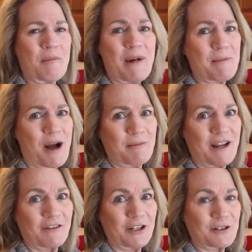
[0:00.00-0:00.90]
My mom
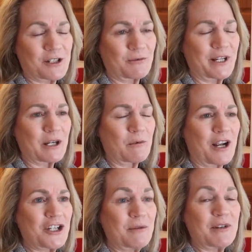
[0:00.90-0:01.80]
never used a wringer
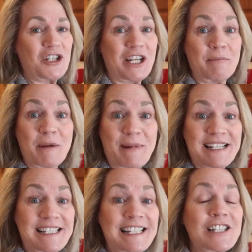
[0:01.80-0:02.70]
washing machine, but my
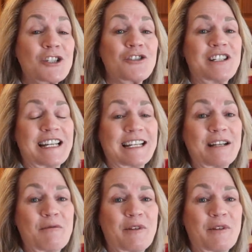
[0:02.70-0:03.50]
sister did.